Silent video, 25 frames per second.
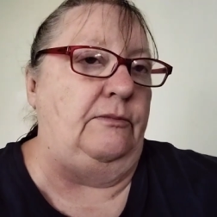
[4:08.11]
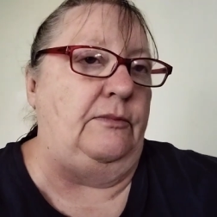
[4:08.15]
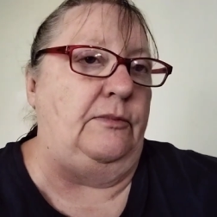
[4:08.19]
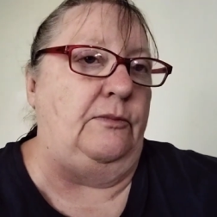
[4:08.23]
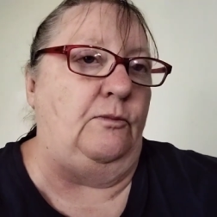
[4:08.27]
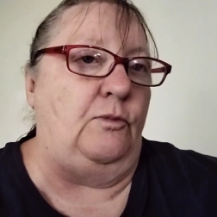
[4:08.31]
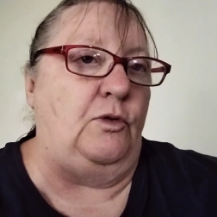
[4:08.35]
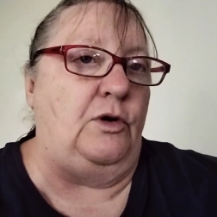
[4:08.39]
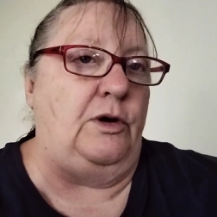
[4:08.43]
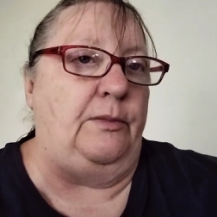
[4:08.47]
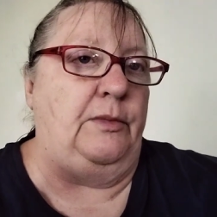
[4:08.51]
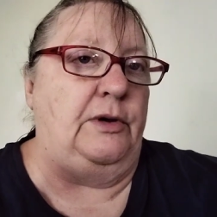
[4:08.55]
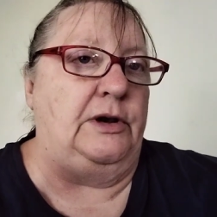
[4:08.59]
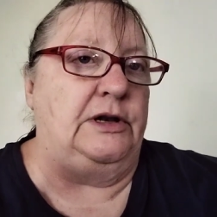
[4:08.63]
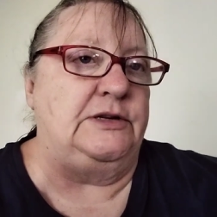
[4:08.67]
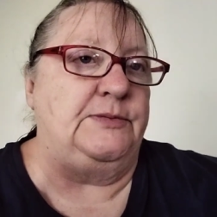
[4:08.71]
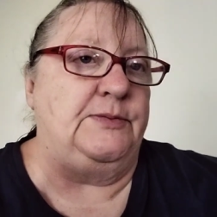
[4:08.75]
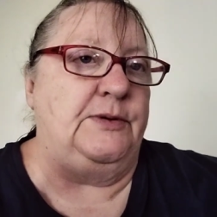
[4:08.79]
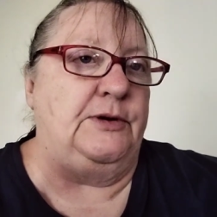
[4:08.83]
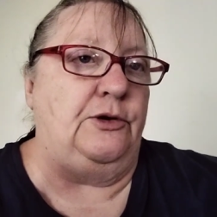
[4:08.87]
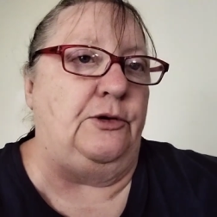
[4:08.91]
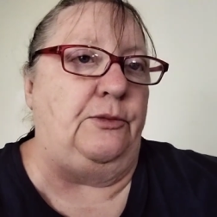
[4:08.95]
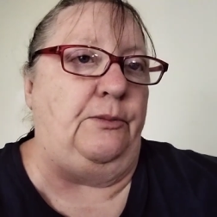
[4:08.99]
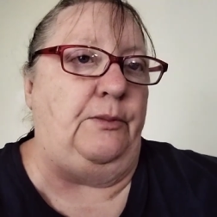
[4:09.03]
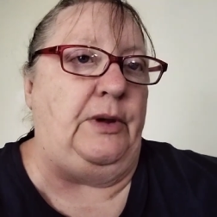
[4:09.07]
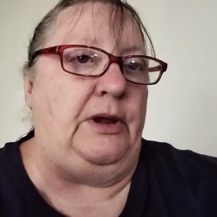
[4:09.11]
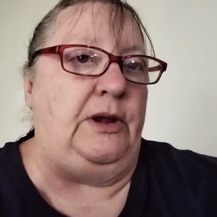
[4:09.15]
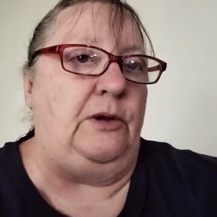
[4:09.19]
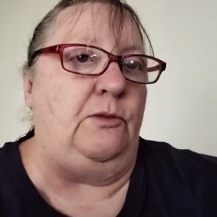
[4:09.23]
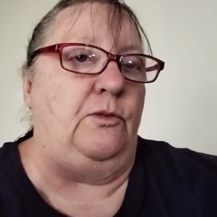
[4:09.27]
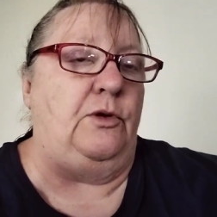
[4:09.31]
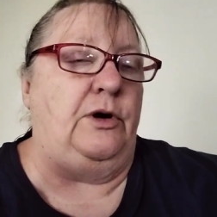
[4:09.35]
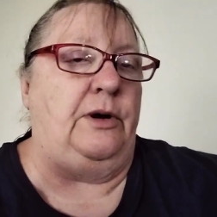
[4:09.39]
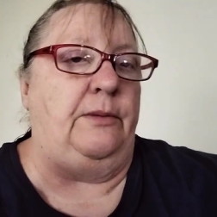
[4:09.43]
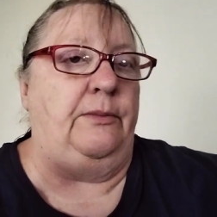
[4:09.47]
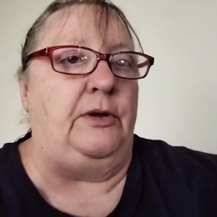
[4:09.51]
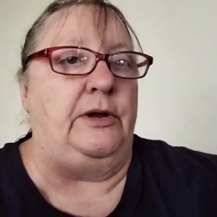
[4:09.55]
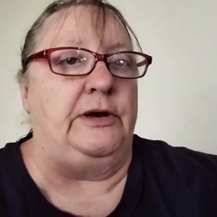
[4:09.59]
what I'm going to spend on meat, what
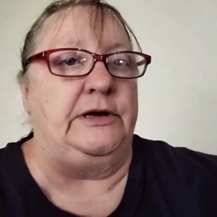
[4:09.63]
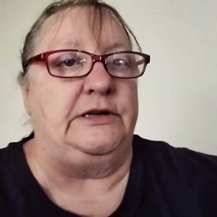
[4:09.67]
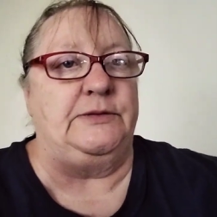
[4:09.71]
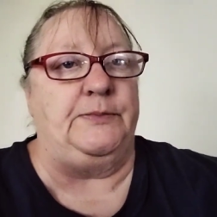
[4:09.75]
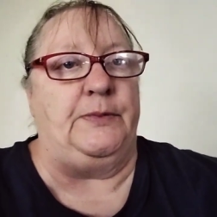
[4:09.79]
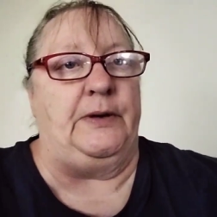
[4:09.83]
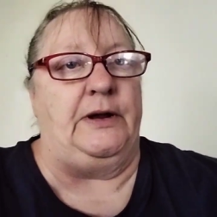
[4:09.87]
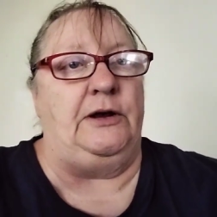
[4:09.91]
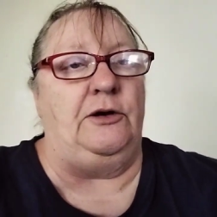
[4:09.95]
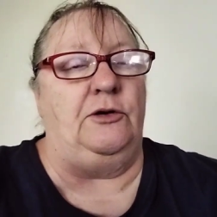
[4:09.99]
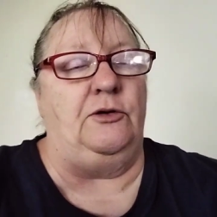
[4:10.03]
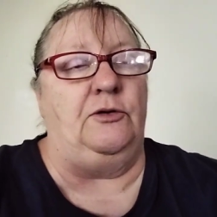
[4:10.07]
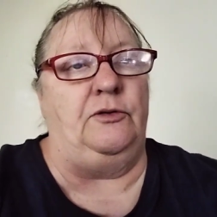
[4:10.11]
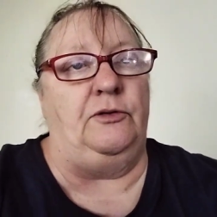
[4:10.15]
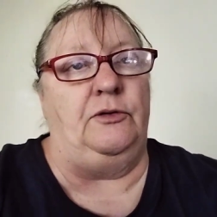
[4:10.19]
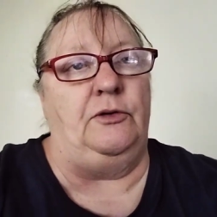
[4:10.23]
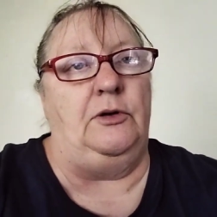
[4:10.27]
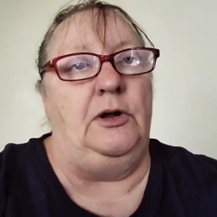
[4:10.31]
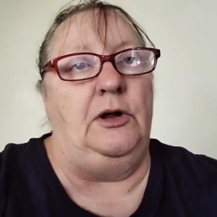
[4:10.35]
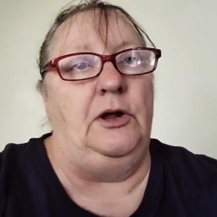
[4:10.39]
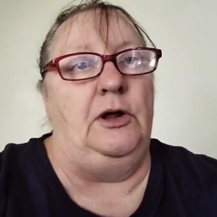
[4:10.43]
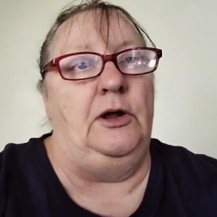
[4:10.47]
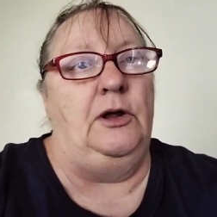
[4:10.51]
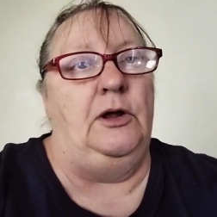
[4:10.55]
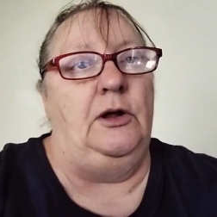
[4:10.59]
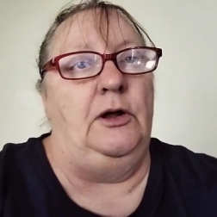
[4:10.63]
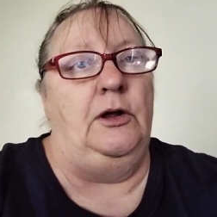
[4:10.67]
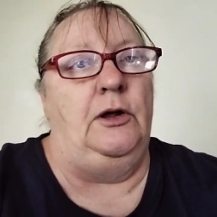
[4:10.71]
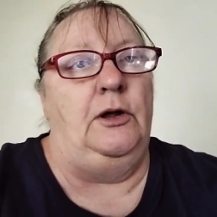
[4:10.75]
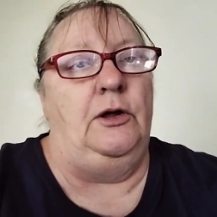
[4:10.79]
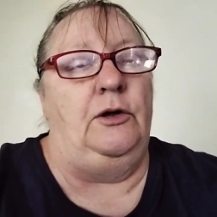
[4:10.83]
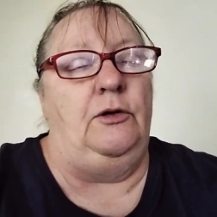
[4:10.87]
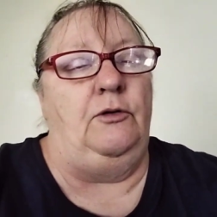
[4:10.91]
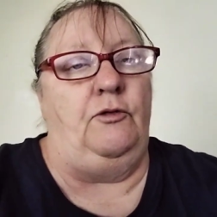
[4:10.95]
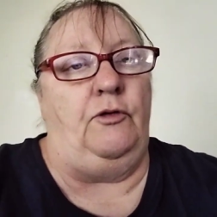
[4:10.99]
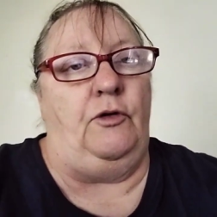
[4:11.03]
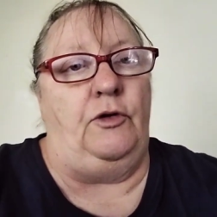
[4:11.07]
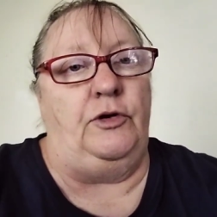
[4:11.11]
I'm going to spend on
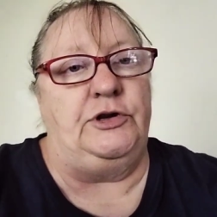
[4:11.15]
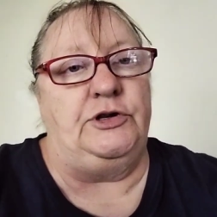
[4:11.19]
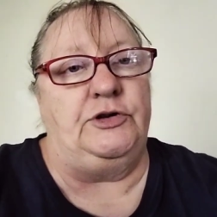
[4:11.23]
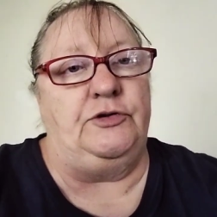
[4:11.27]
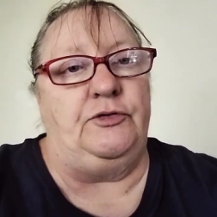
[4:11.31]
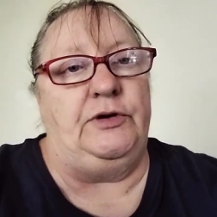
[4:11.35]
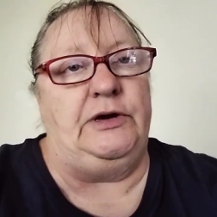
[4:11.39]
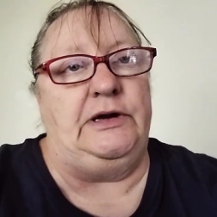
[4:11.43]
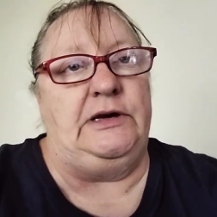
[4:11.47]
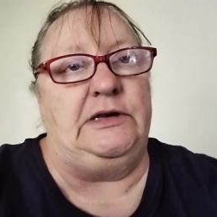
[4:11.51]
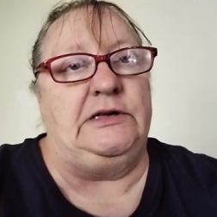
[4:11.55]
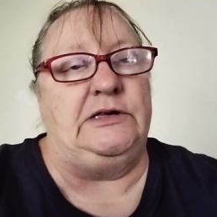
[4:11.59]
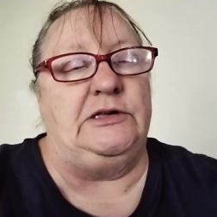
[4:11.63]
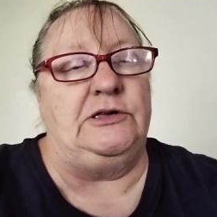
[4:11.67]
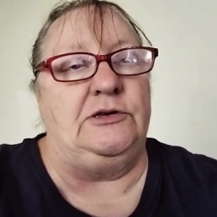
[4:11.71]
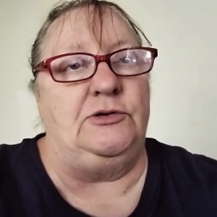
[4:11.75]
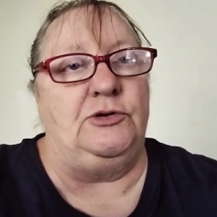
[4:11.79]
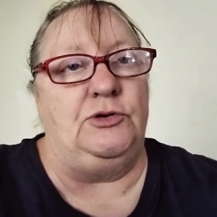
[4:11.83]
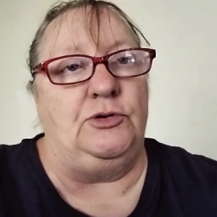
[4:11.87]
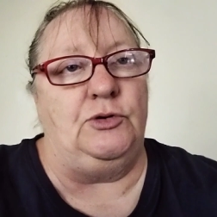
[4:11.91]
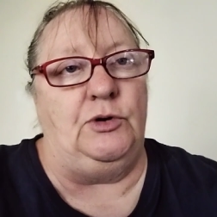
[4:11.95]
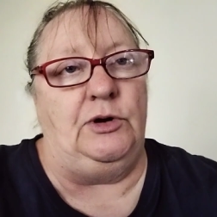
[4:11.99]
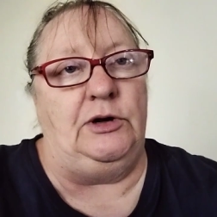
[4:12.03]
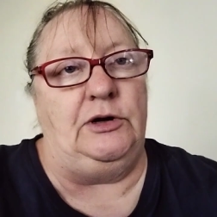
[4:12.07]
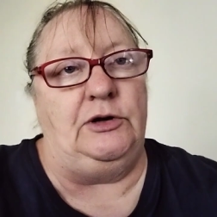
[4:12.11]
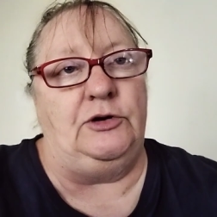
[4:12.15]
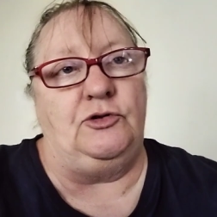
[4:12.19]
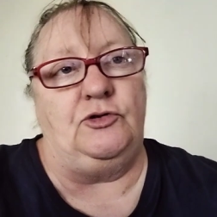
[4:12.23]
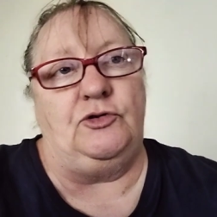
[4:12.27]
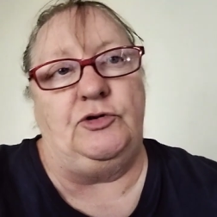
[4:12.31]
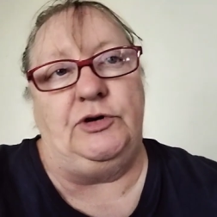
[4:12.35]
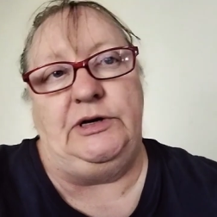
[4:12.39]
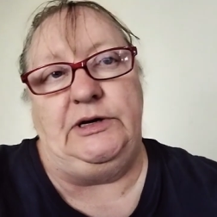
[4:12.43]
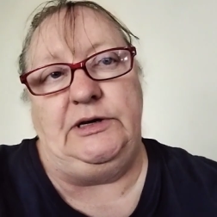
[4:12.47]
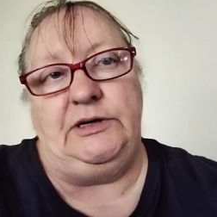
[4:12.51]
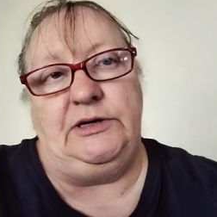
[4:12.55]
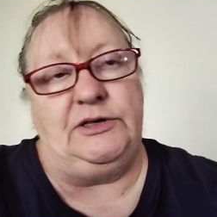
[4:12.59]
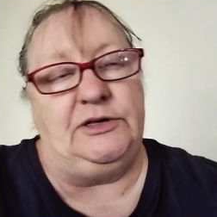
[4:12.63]
groceries,
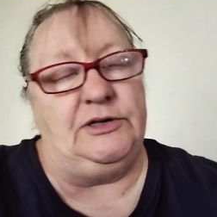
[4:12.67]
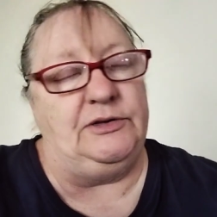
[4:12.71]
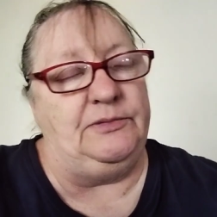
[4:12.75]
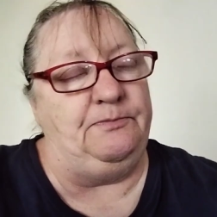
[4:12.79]
toiletries,